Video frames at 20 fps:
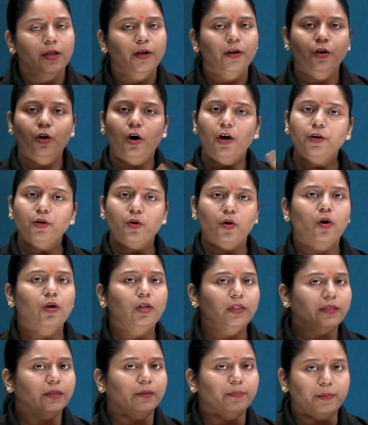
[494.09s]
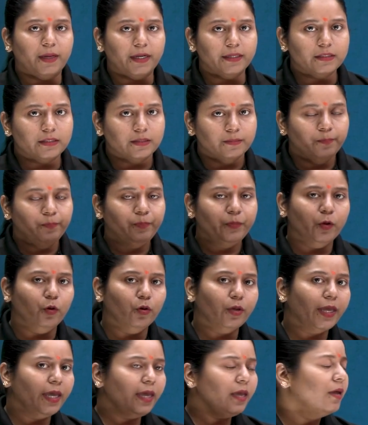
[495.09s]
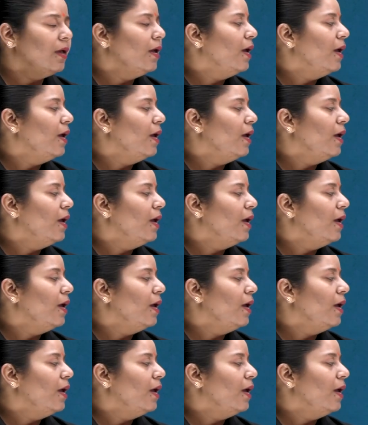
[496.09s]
not all the parts. Okay.